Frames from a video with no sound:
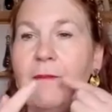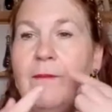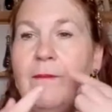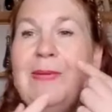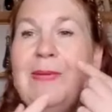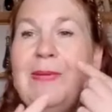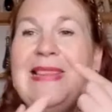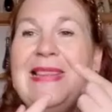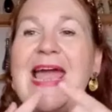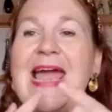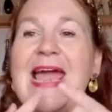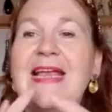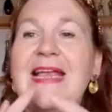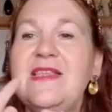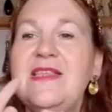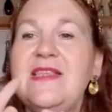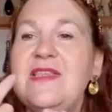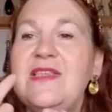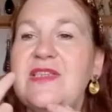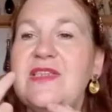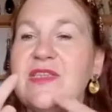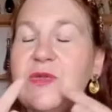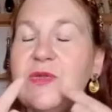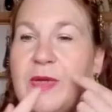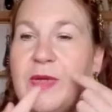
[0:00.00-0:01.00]

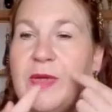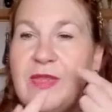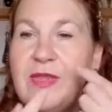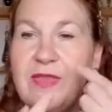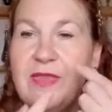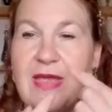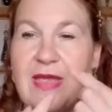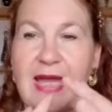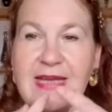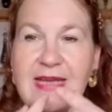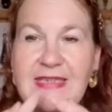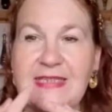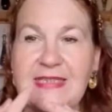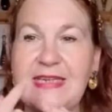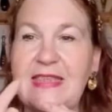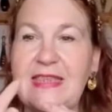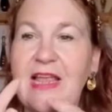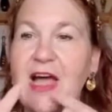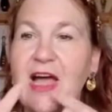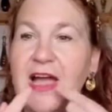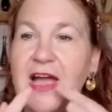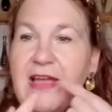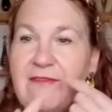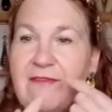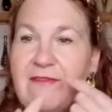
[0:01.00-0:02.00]
blends with their
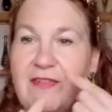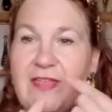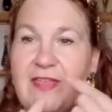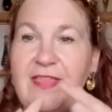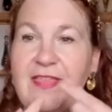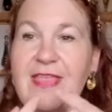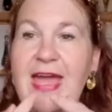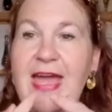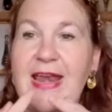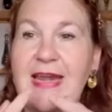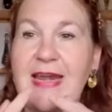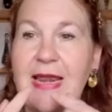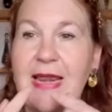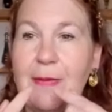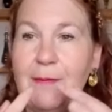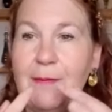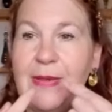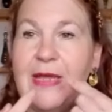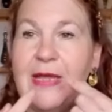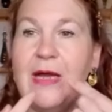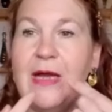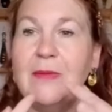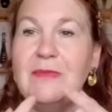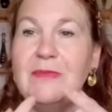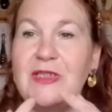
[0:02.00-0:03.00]
saliva, then it
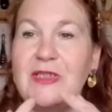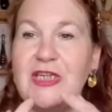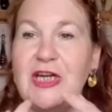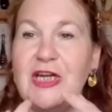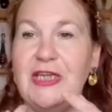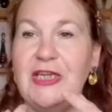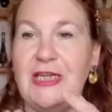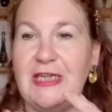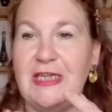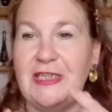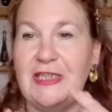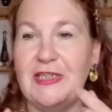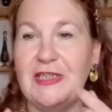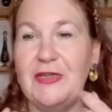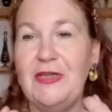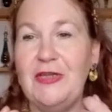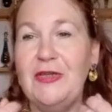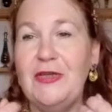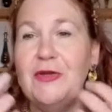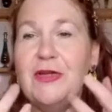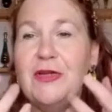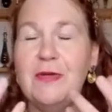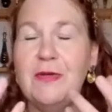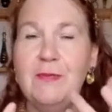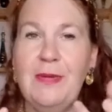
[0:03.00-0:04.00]
becomes honey. So
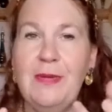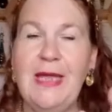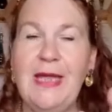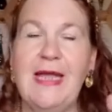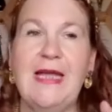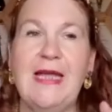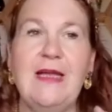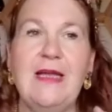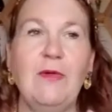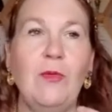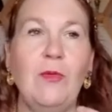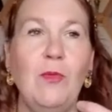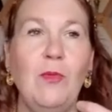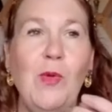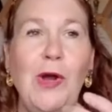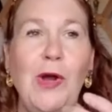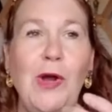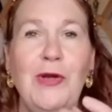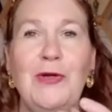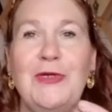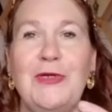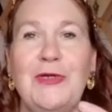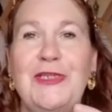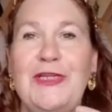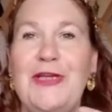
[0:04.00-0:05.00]
you can pick it
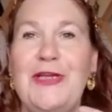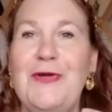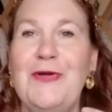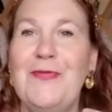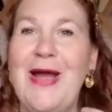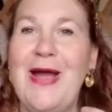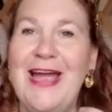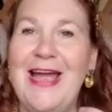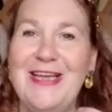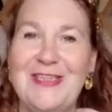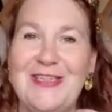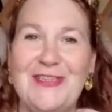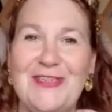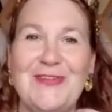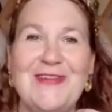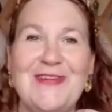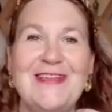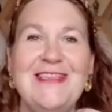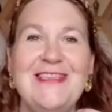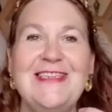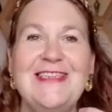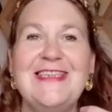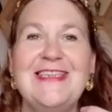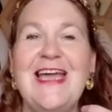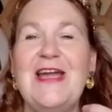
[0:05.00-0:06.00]
one or two ways. You
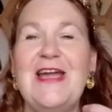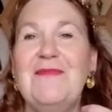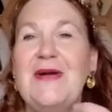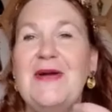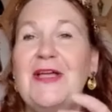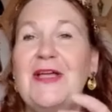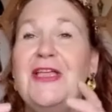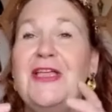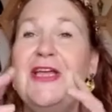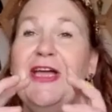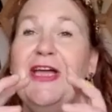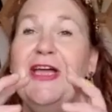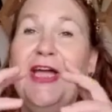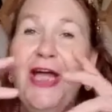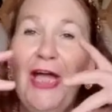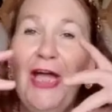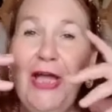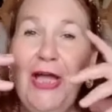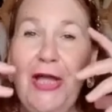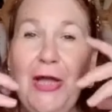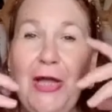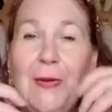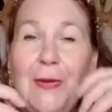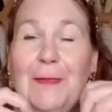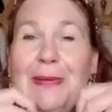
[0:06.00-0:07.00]
can say, well,
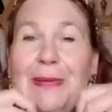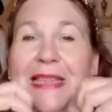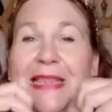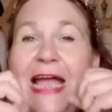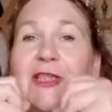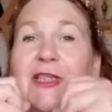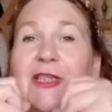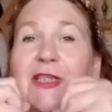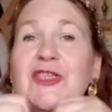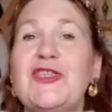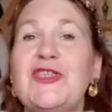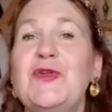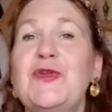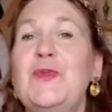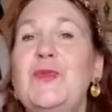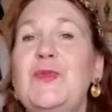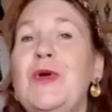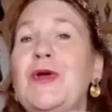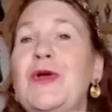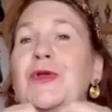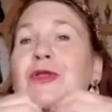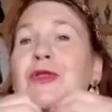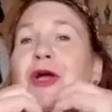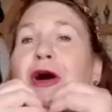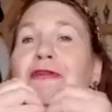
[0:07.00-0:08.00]
a plant
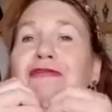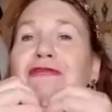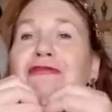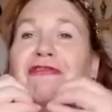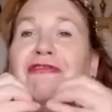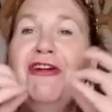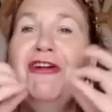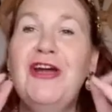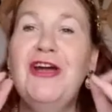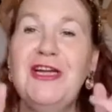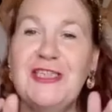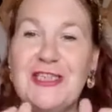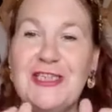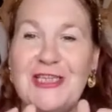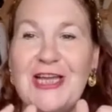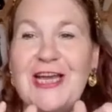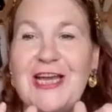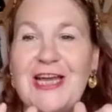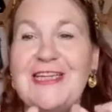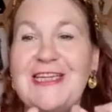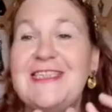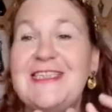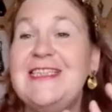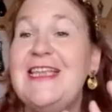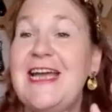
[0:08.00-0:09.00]
will not
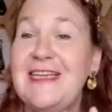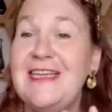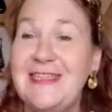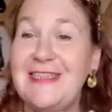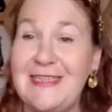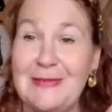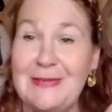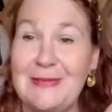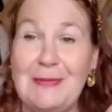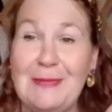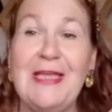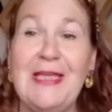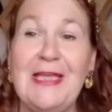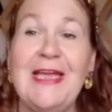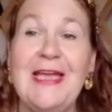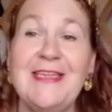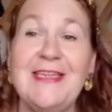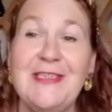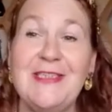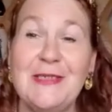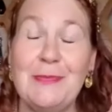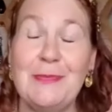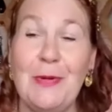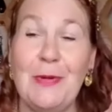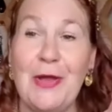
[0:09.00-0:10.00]
fertilize unless it's been
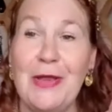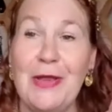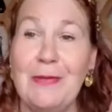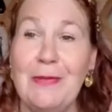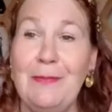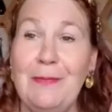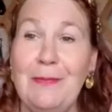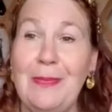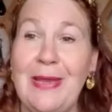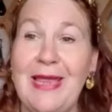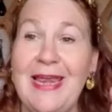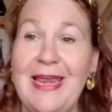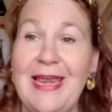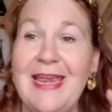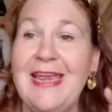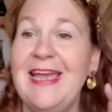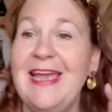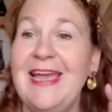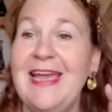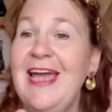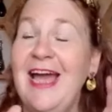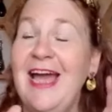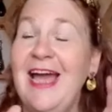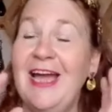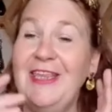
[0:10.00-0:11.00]
kissed by a bee,
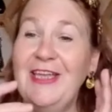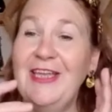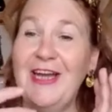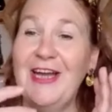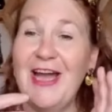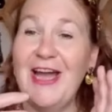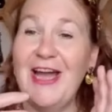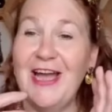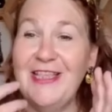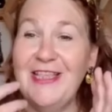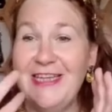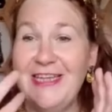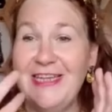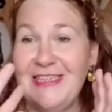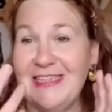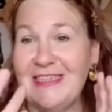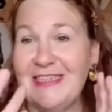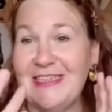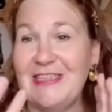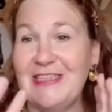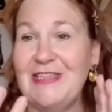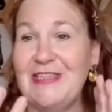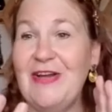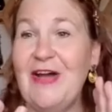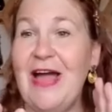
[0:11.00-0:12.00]
and the honey
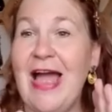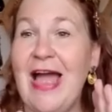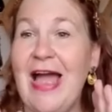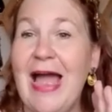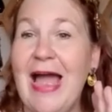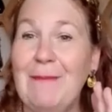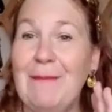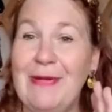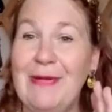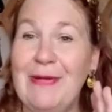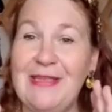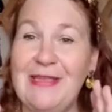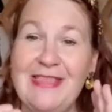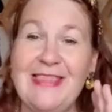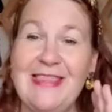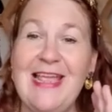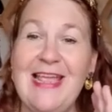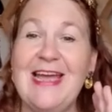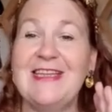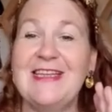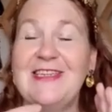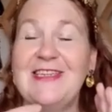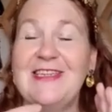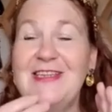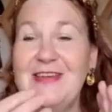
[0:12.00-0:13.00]
does not happen
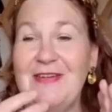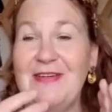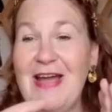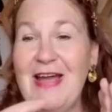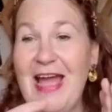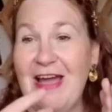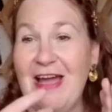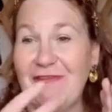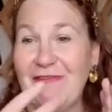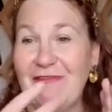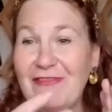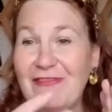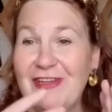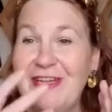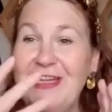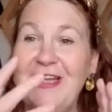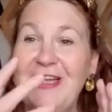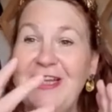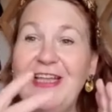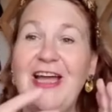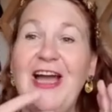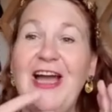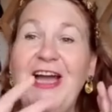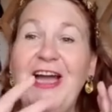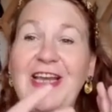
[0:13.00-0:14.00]
unless you have
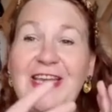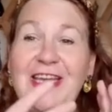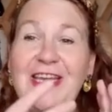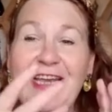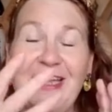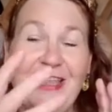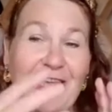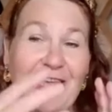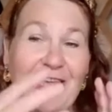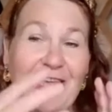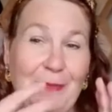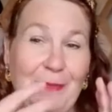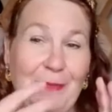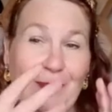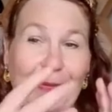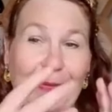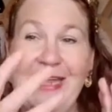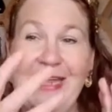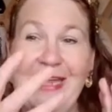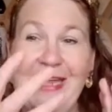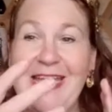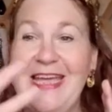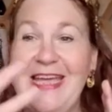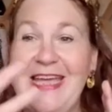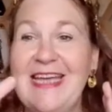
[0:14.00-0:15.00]
honey like
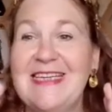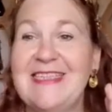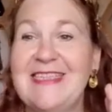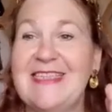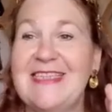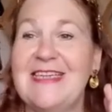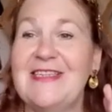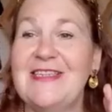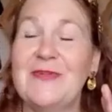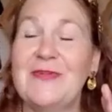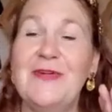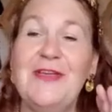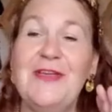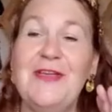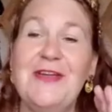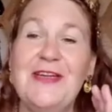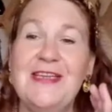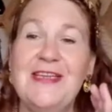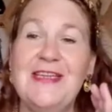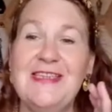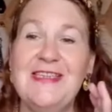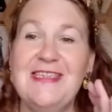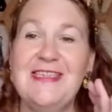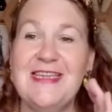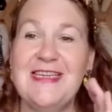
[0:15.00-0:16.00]
bee kisses. Or you
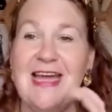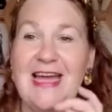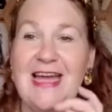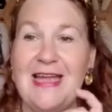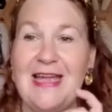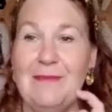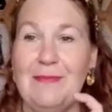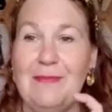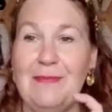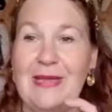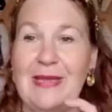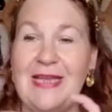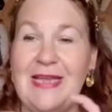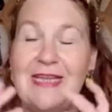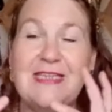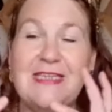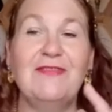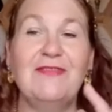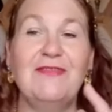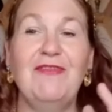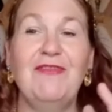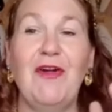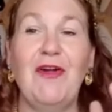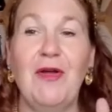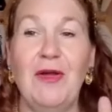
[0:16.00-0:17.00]
can say
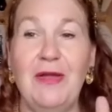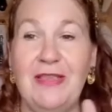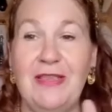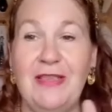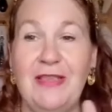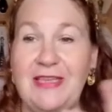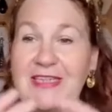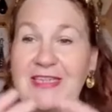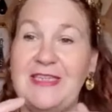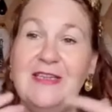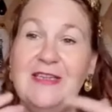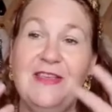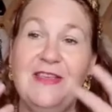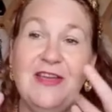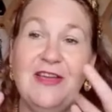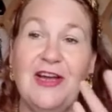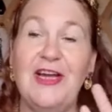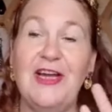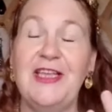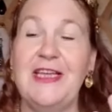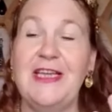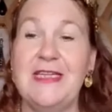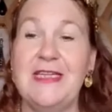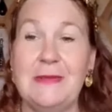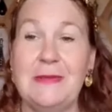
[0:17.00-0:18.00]
bees that
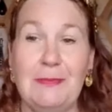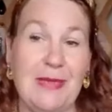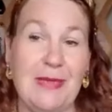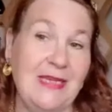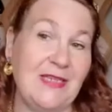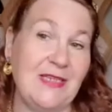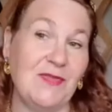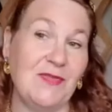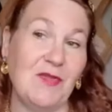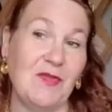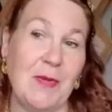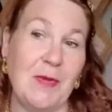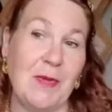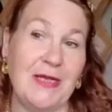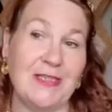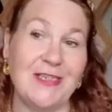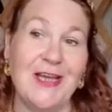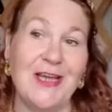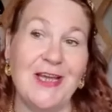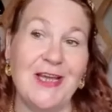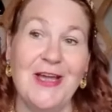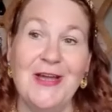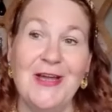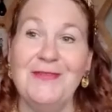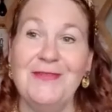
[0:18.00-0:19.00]
honey is bees vomit,
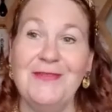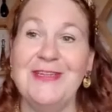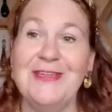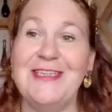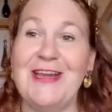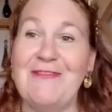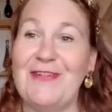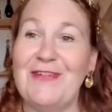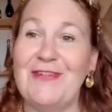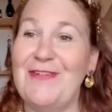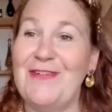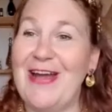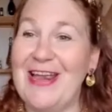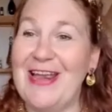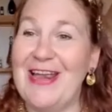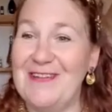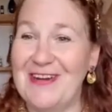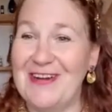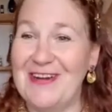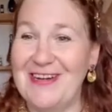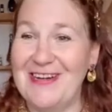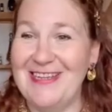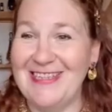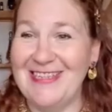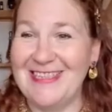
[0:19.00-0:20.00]
whichever way you
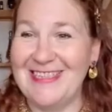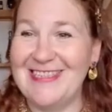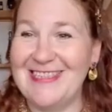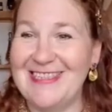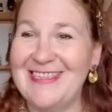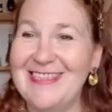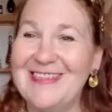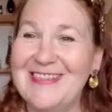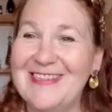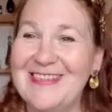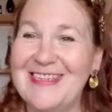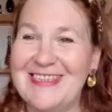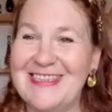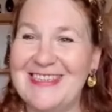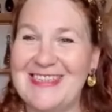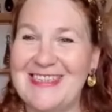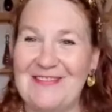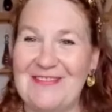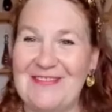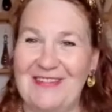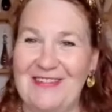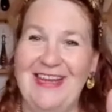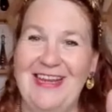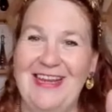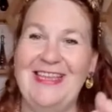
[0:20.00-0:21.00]
want to look at it,
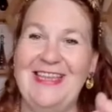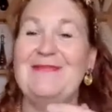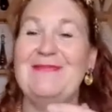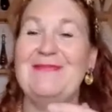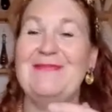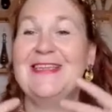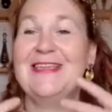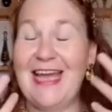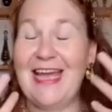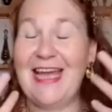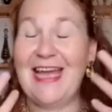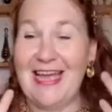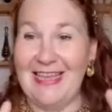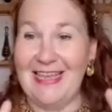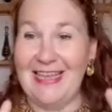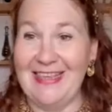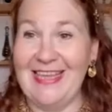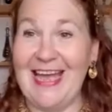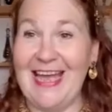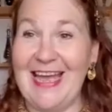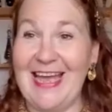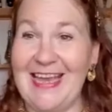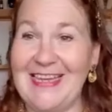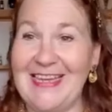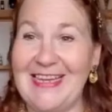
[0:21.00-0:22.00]
really. But
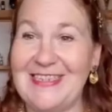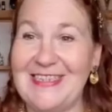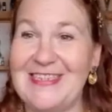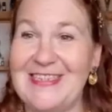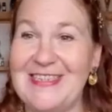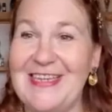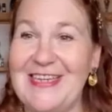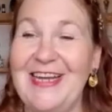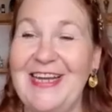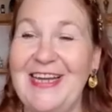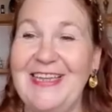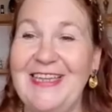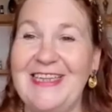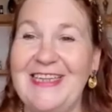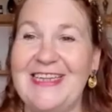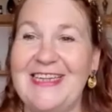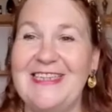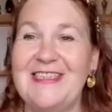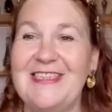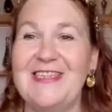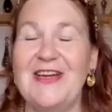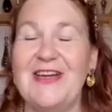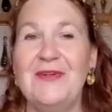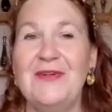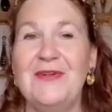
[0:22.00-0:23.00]
that is the honey.
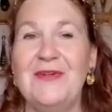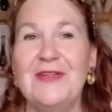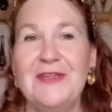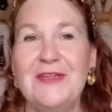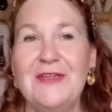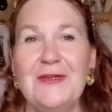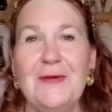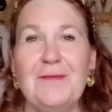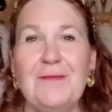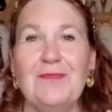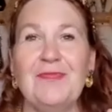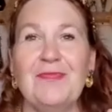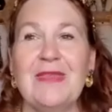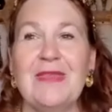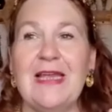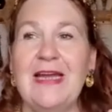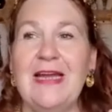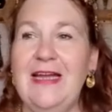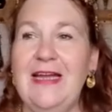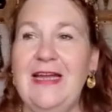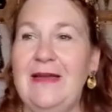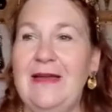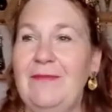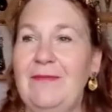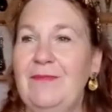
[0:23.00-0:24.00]
So
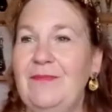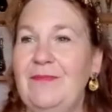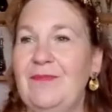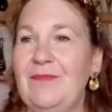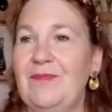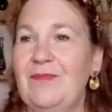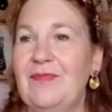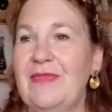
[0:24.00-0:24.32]
so